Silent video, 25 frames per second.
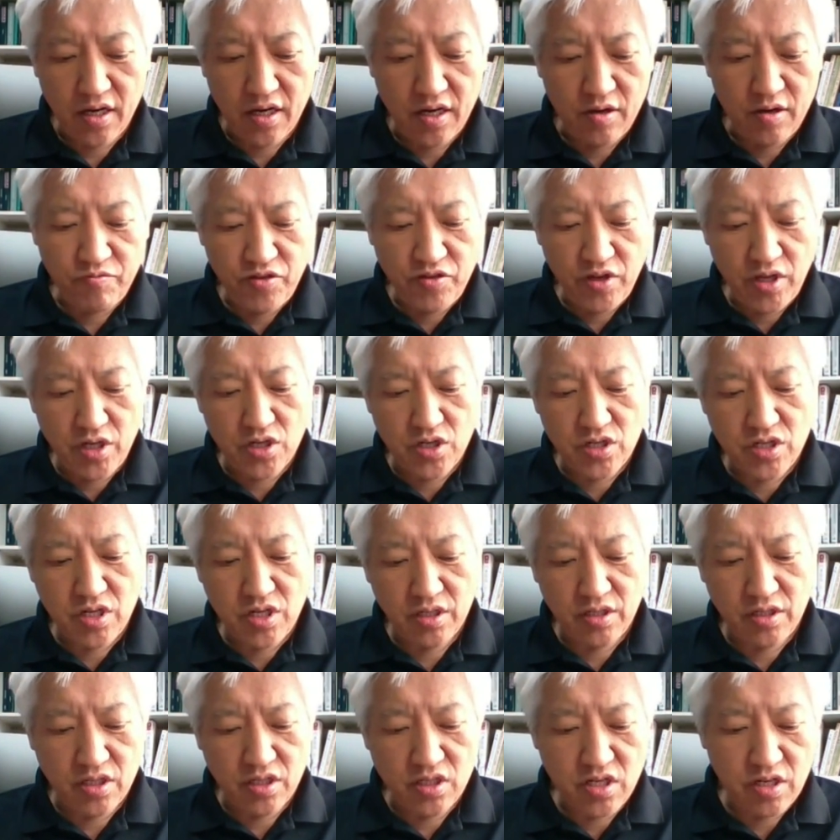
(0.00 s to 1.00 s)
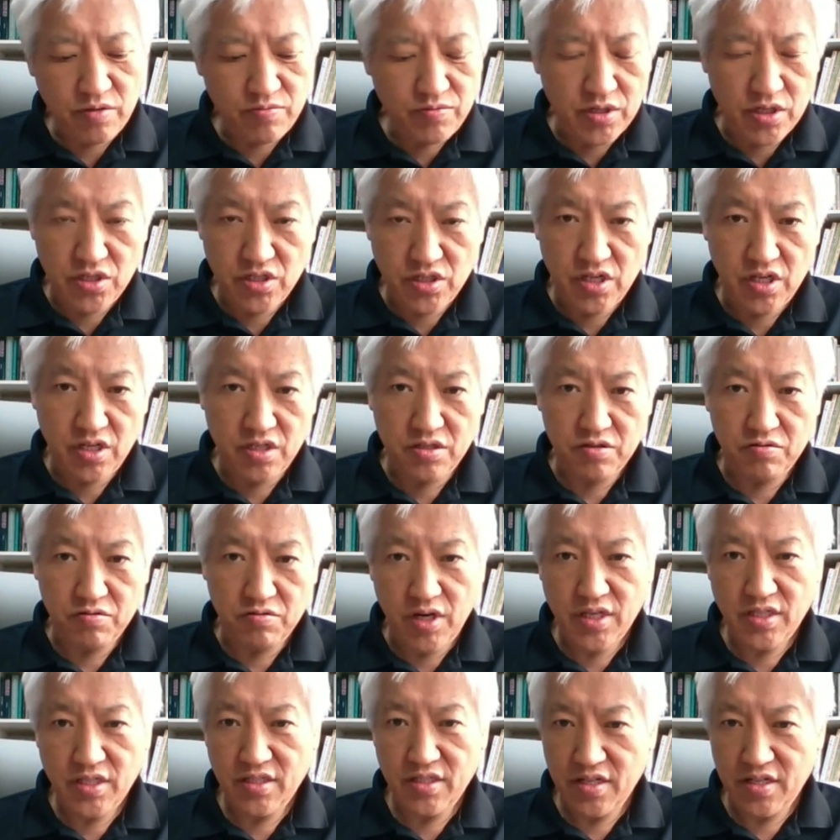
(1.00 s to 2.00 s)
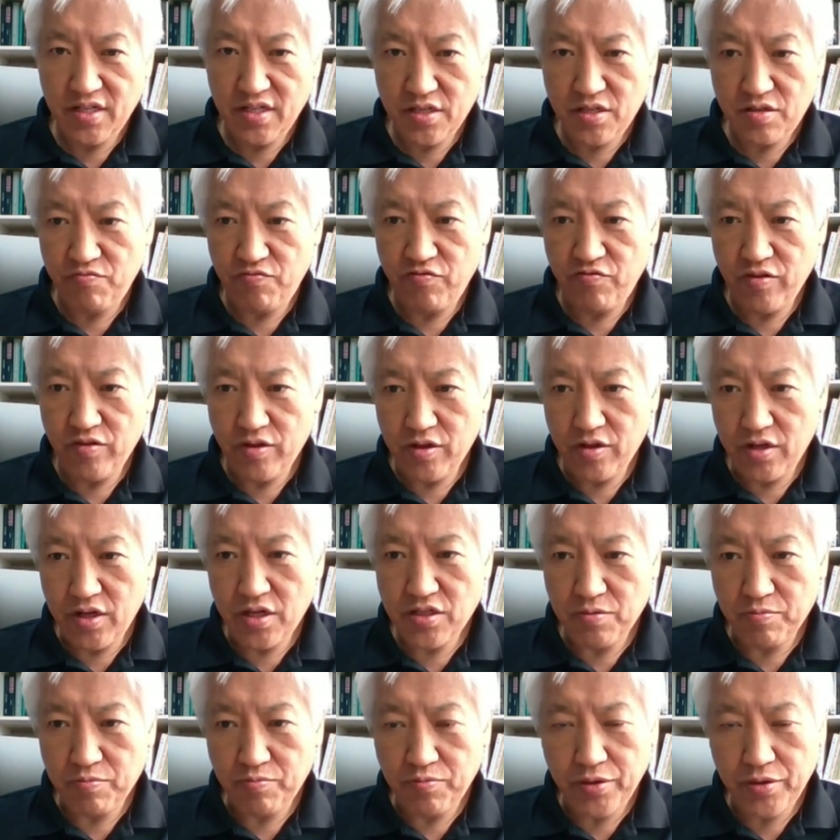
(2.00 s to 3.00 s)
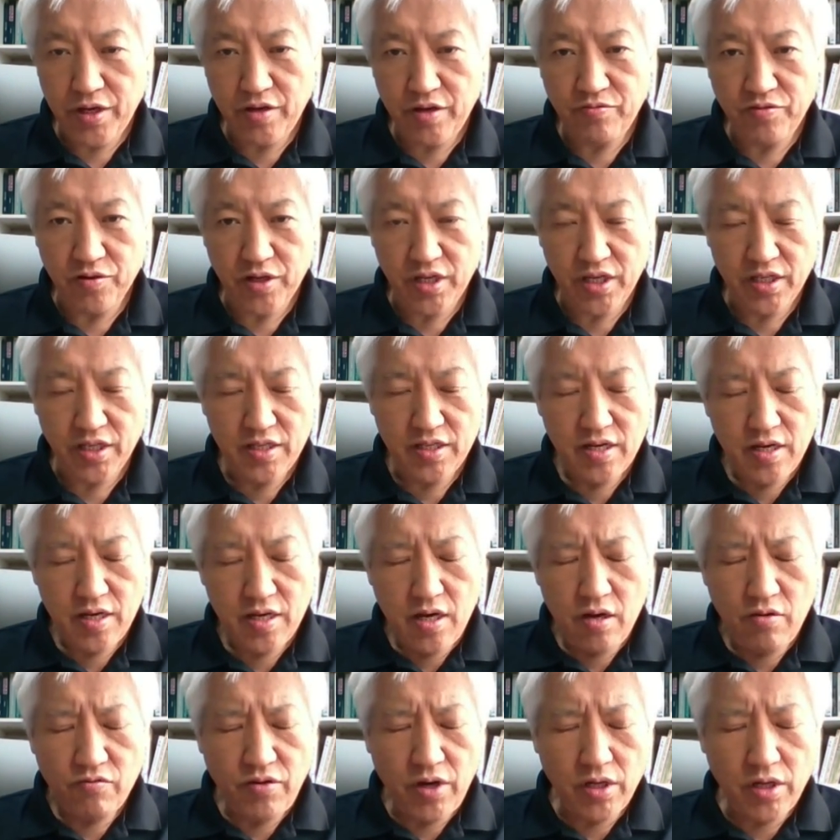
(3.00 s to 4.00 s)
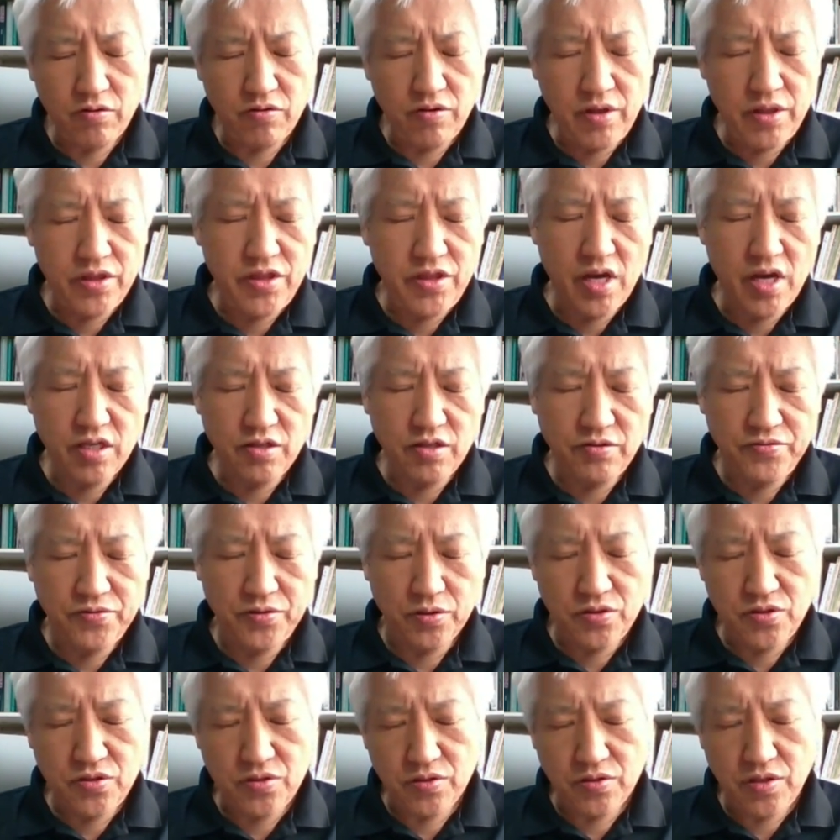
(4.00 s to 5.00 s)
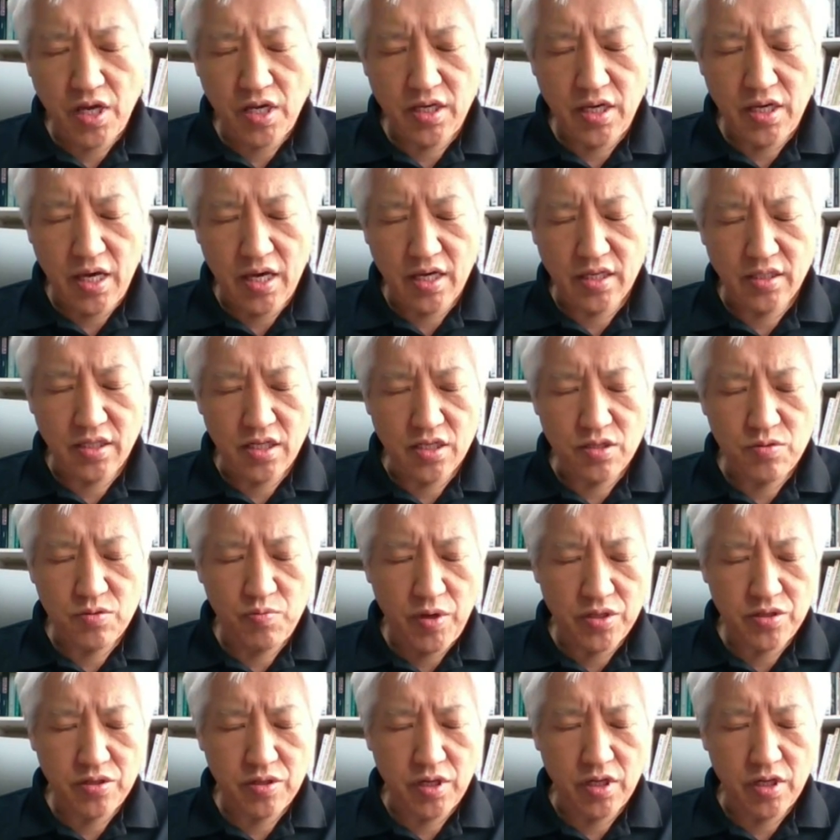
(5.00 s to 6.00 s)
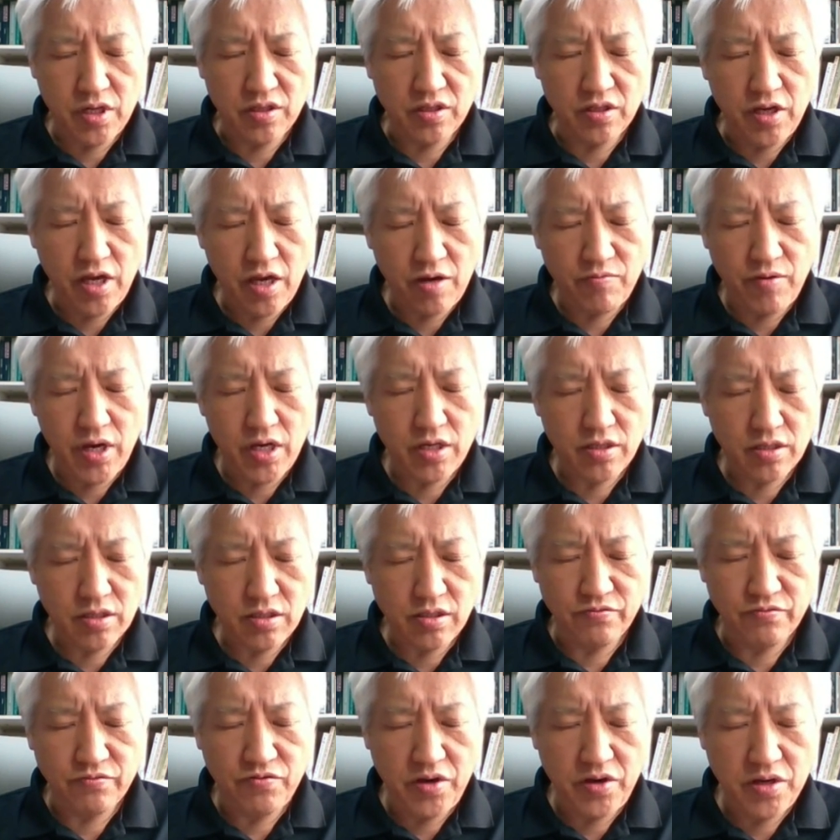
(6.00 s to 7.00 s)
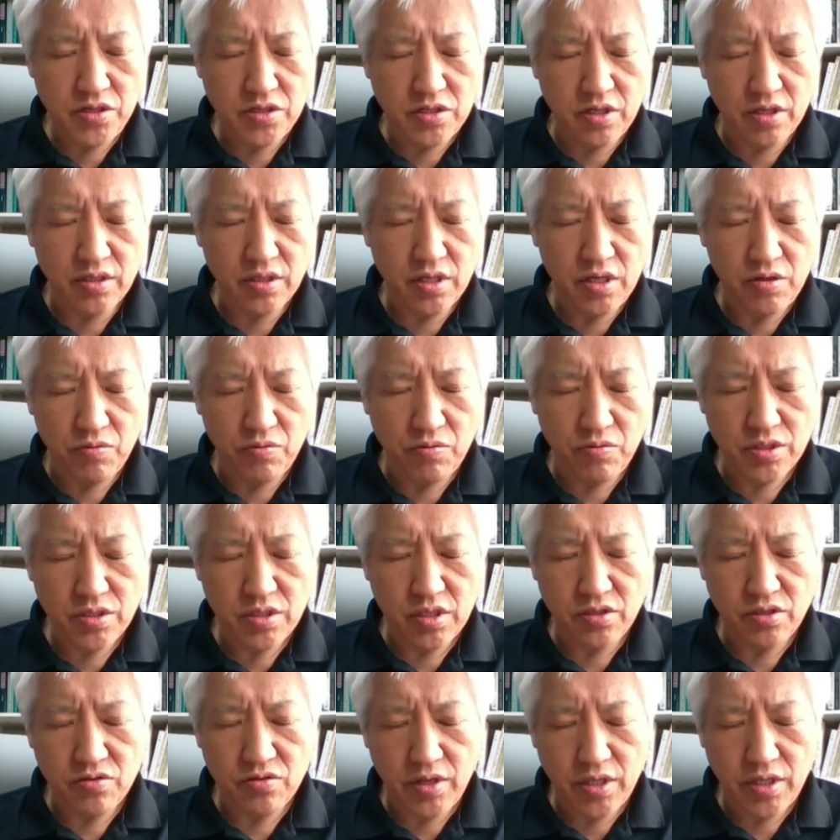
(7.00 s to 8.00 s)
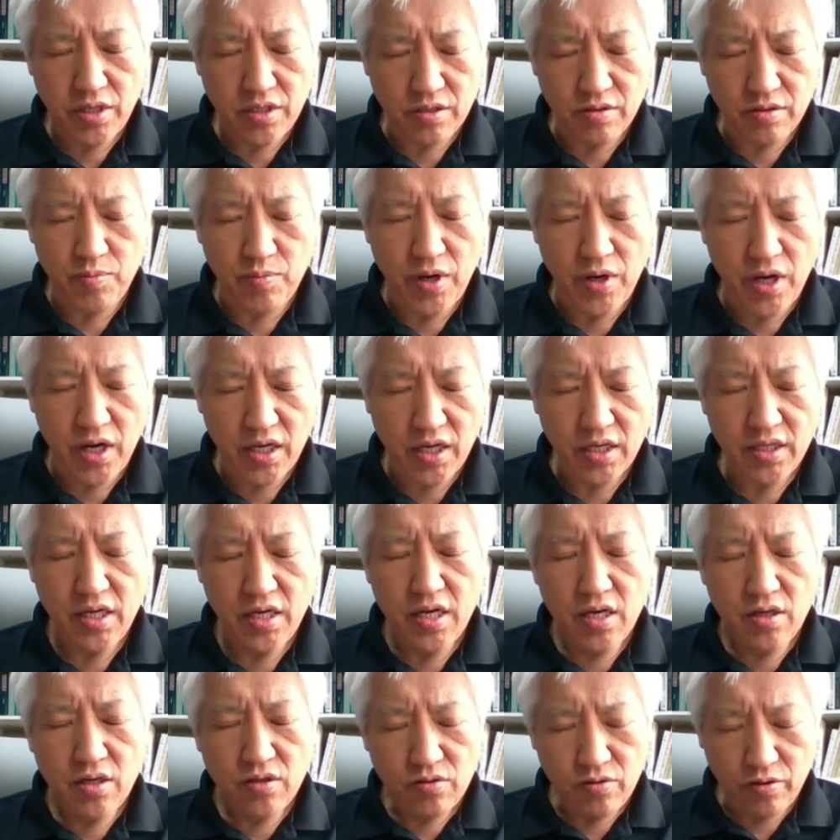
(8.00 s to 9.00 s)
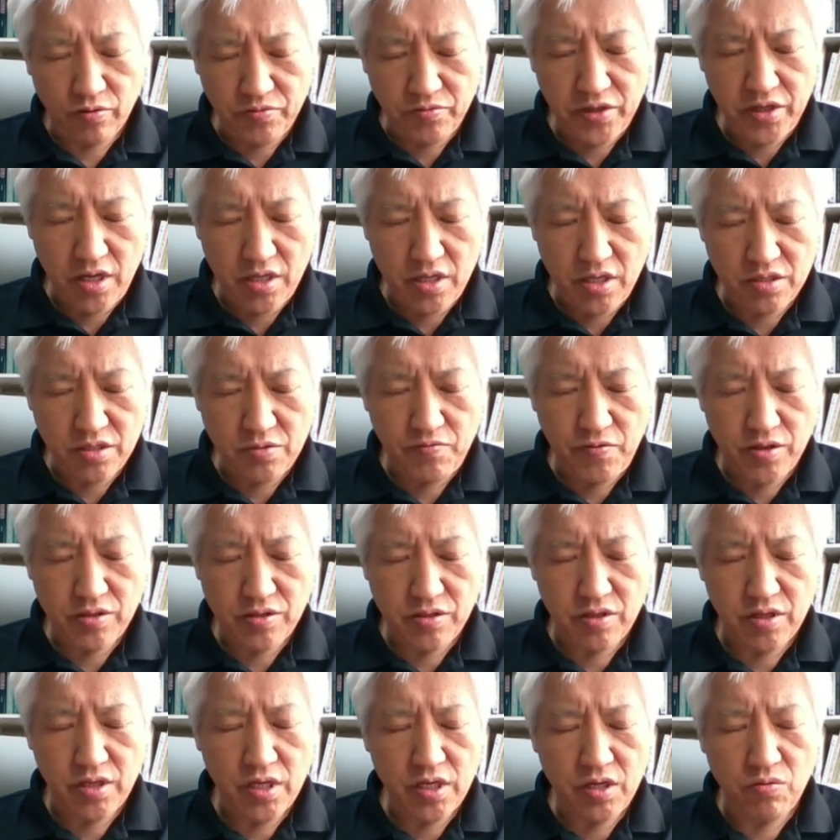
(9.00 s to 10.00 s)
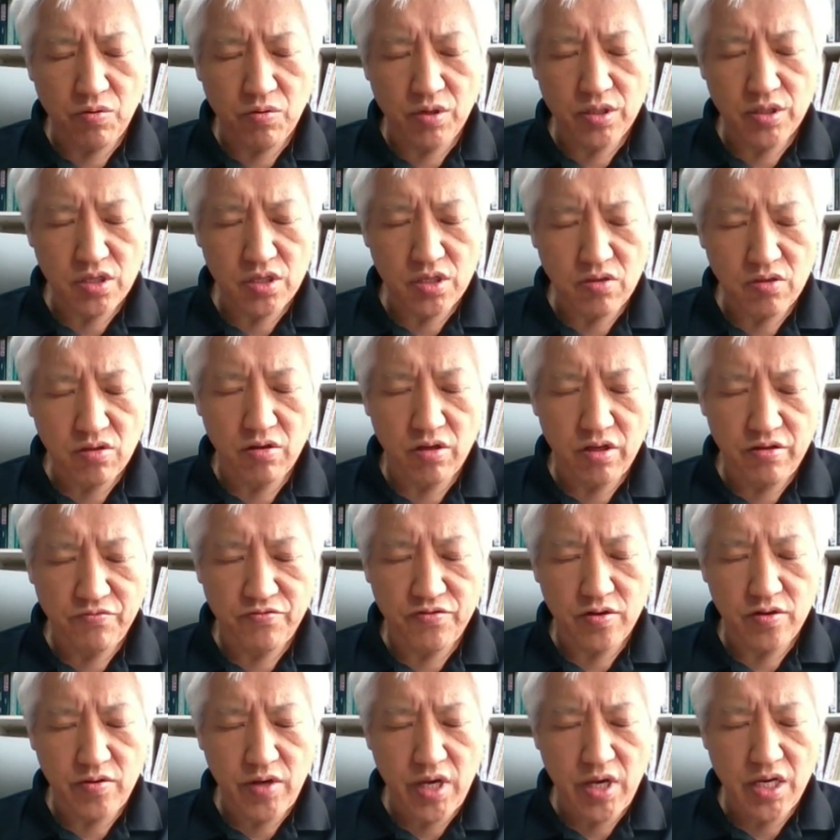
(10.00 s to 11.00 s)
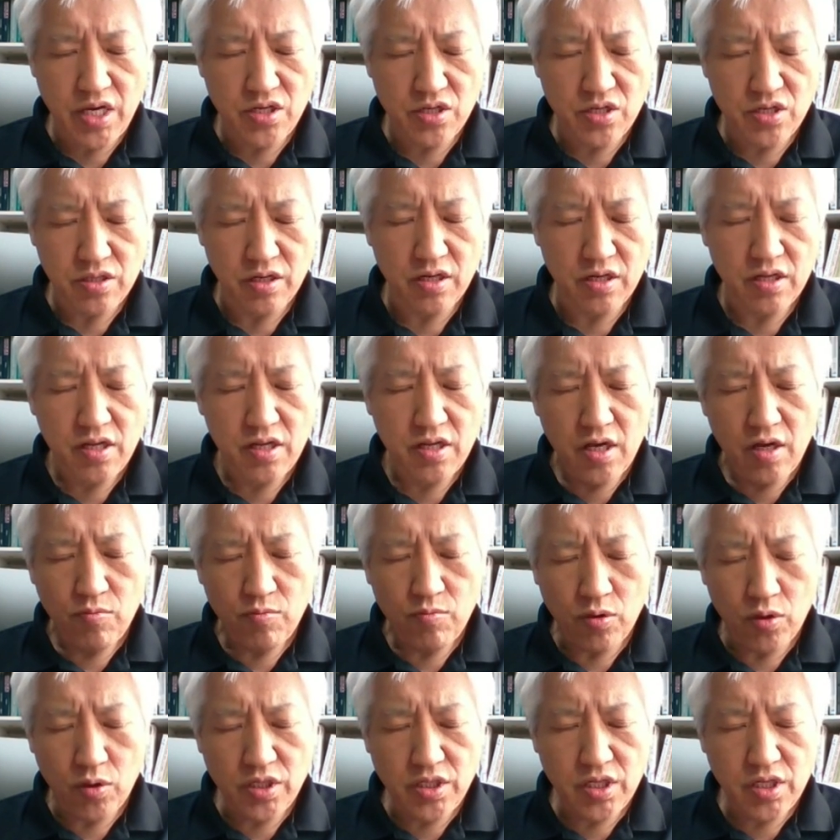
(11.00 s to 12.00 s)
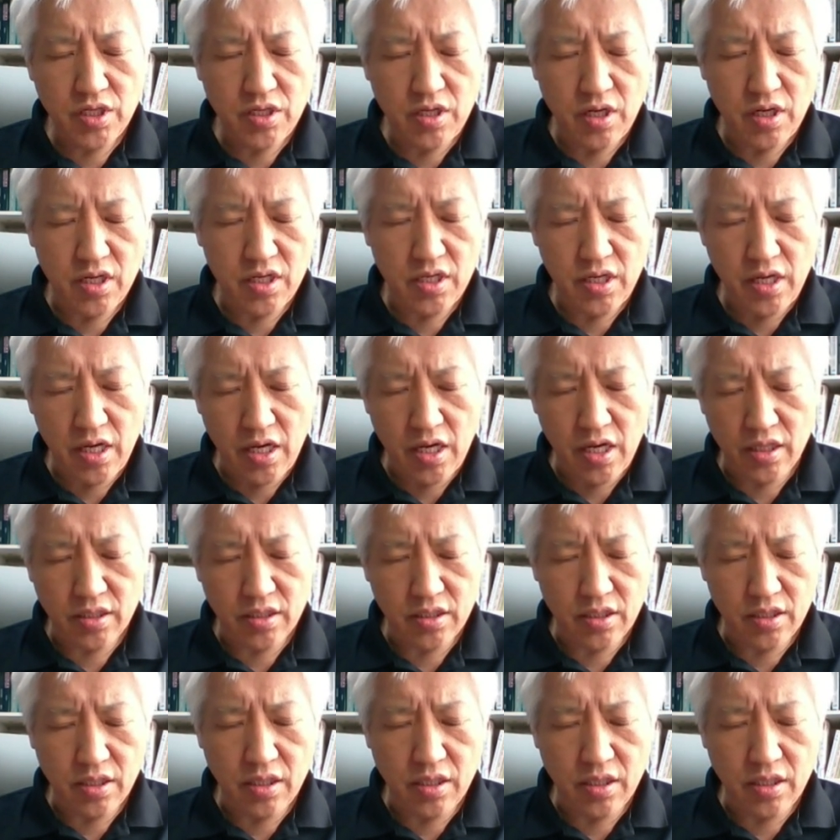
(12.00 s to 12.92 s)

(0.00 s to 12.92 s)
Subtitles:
finishing the chapter 6, right? Let's pray for it. Father, we thank you for today, and especially Nehemiah's confession. He was threatened by Tobiah, especially. He was so influential politically and